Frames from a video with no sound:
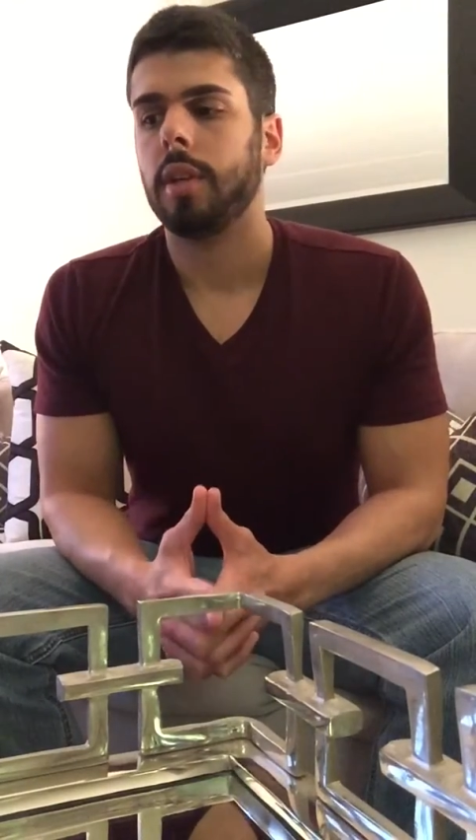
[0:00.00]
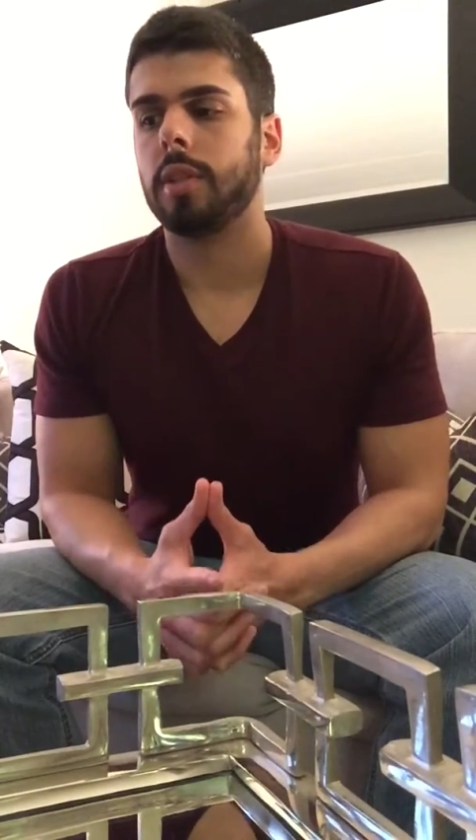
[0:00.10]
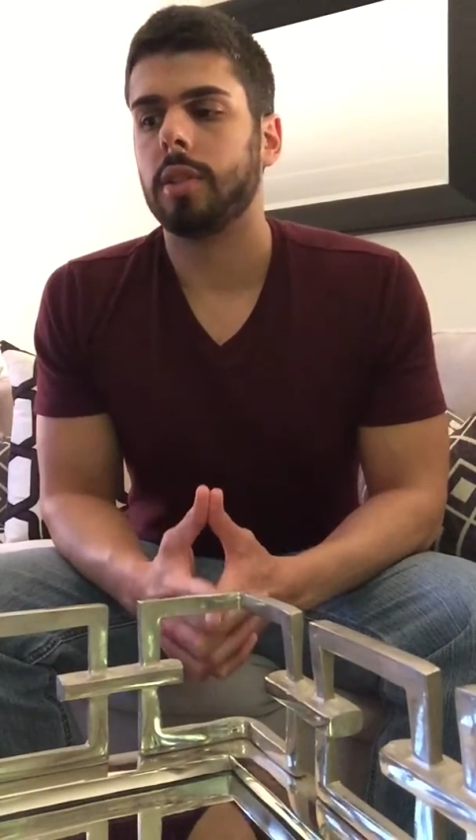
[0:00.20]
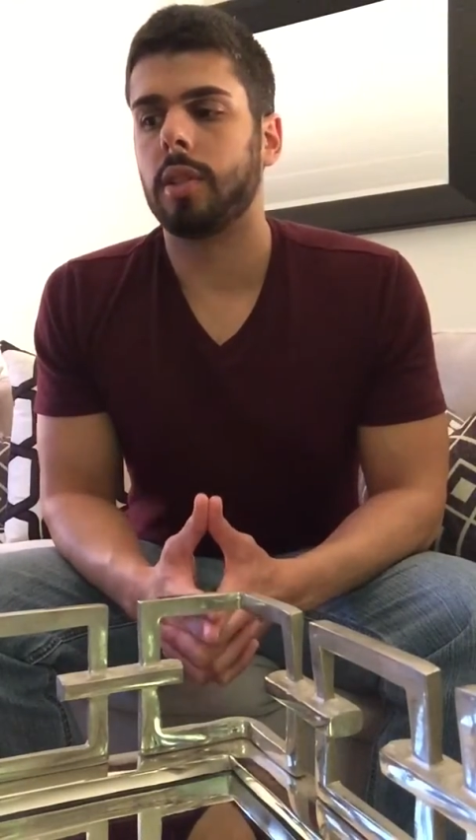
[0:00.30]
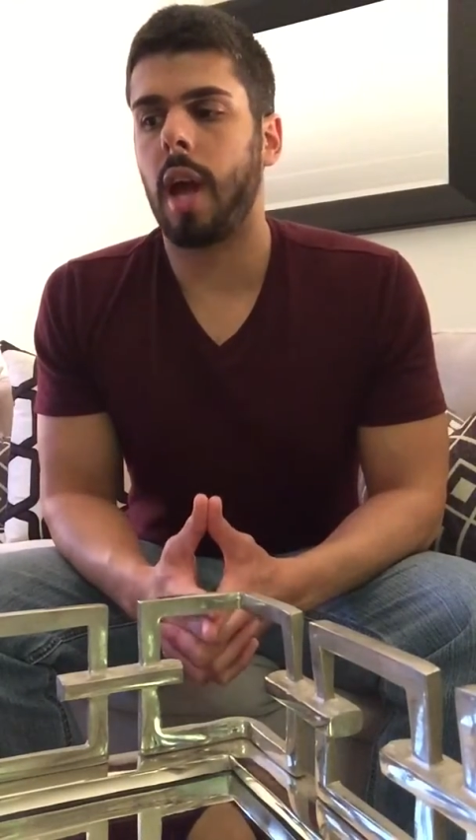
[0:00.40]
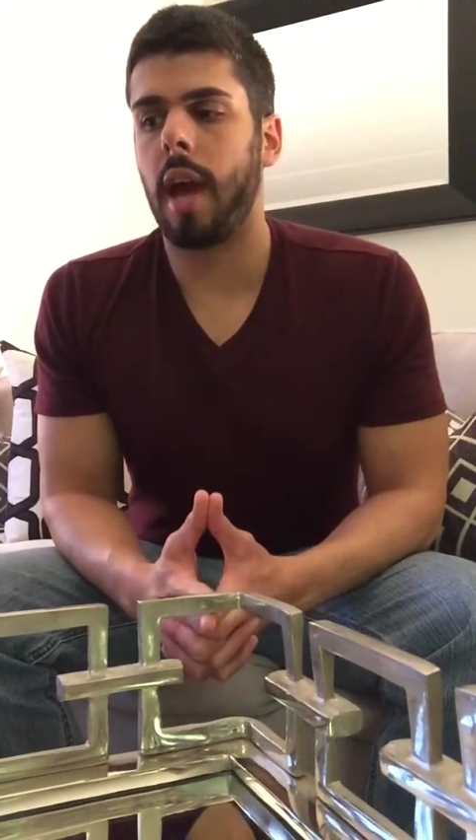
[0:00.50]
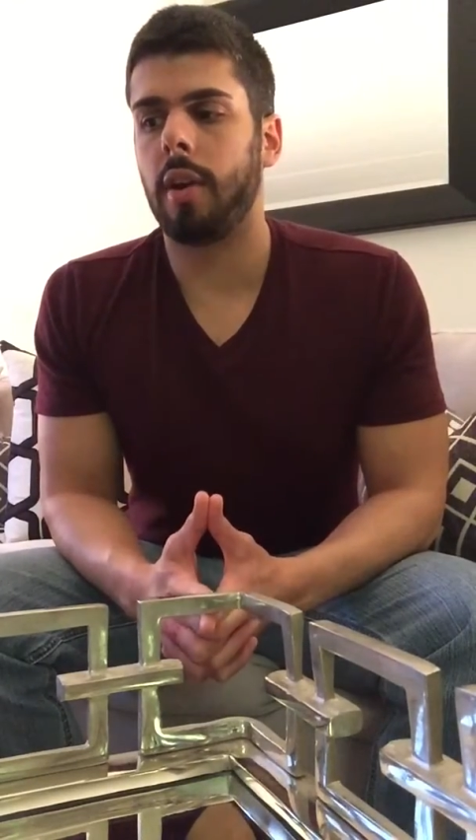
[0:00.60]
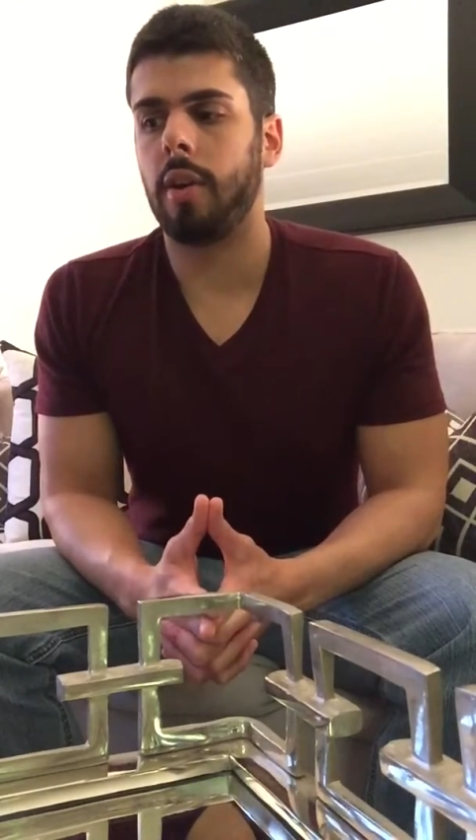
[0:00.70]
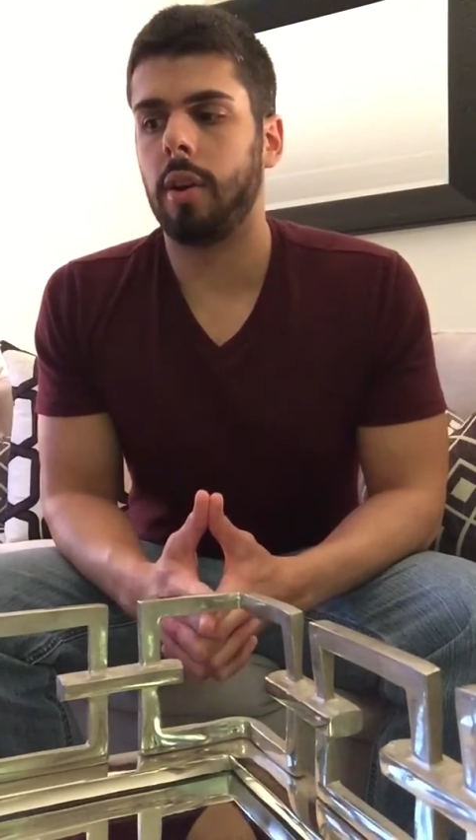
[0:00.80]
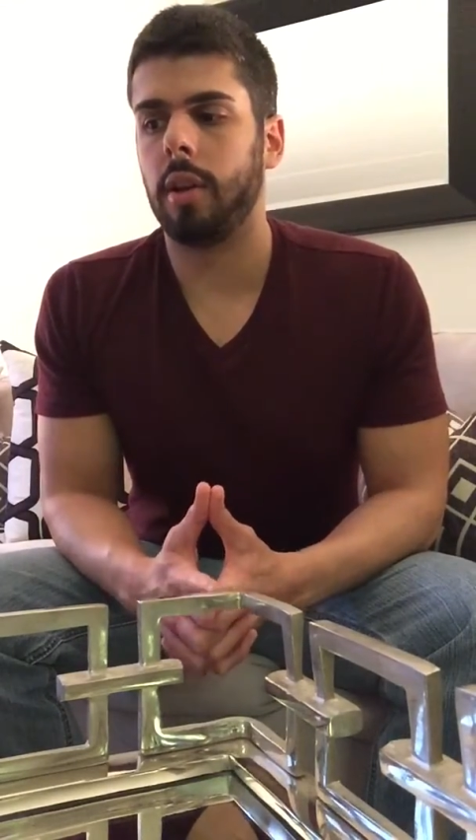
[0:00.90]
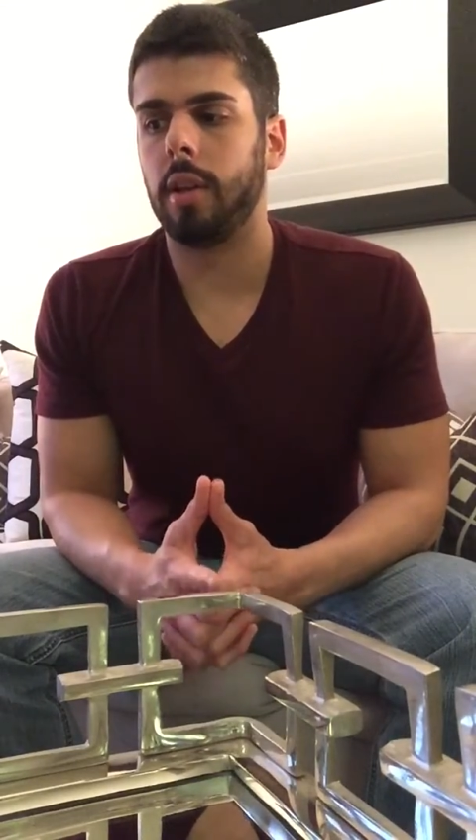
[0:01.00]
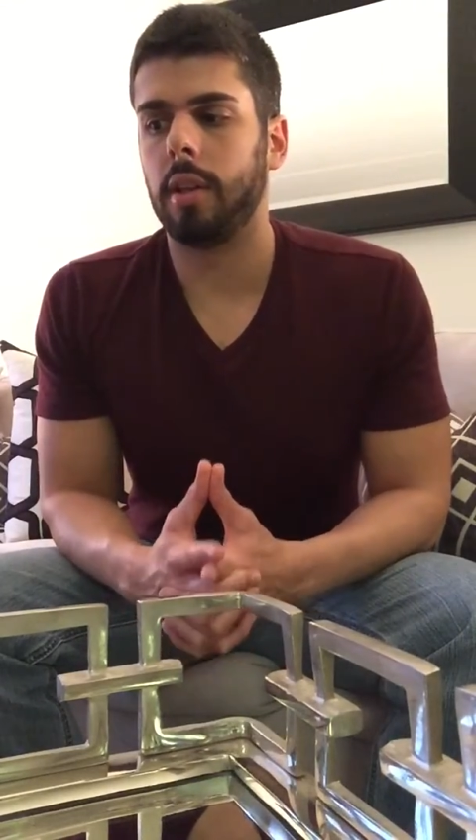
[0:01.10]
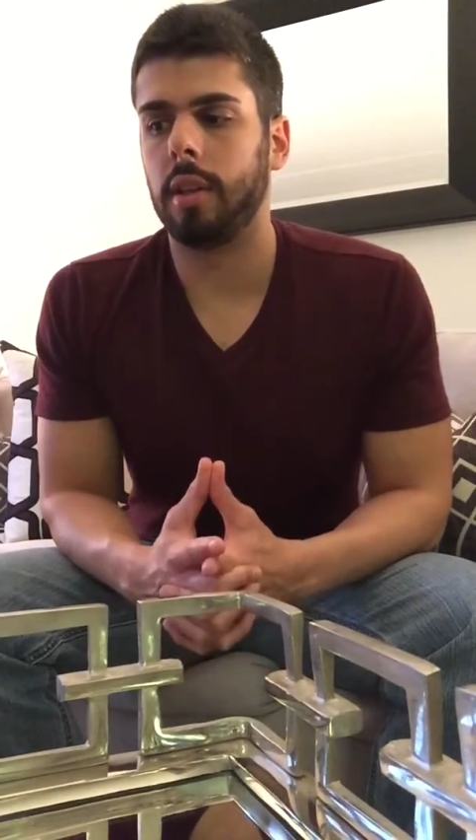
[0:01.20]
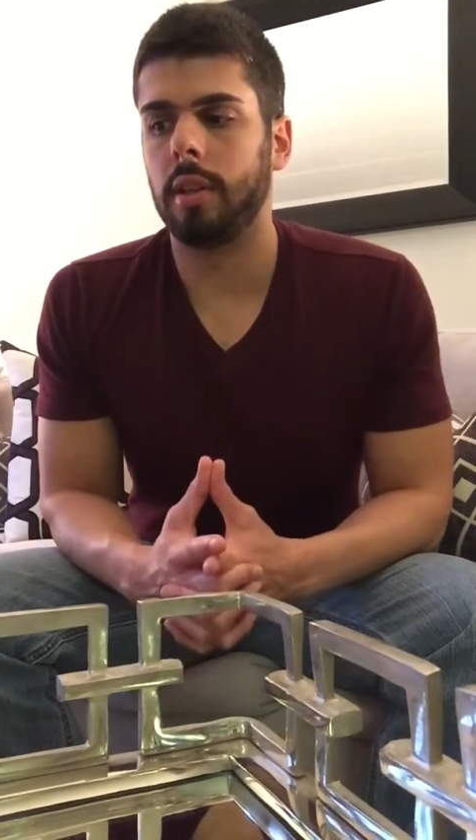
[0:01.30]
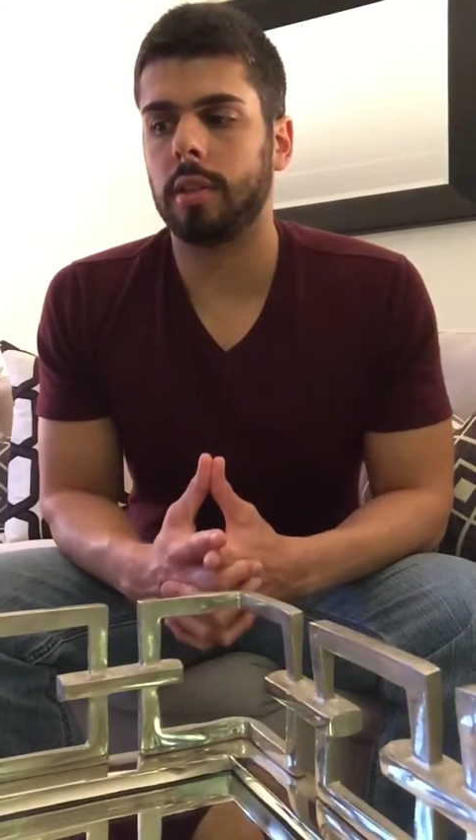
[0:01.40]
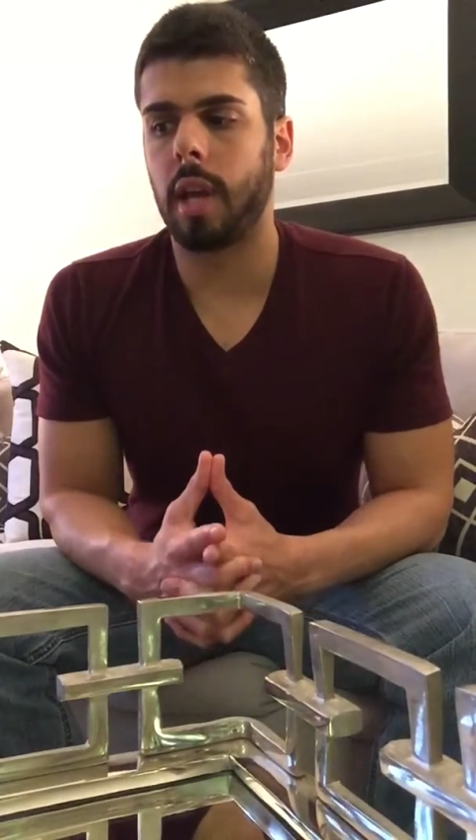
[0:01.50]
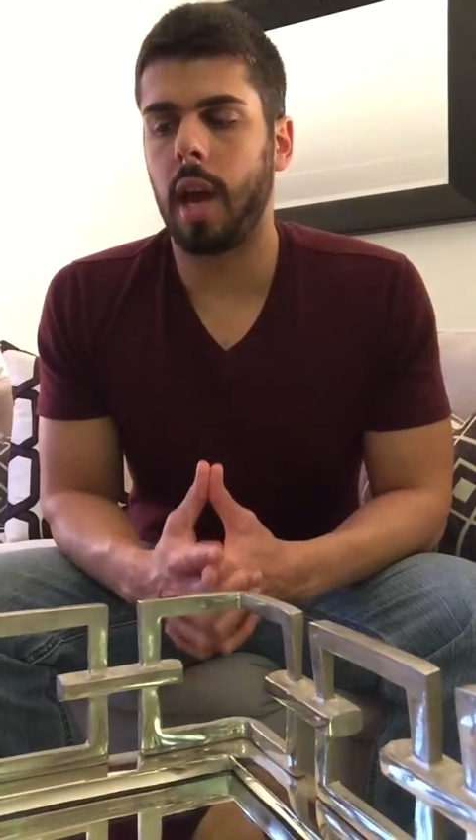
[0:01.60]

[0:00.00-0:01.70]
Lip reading: Saturn is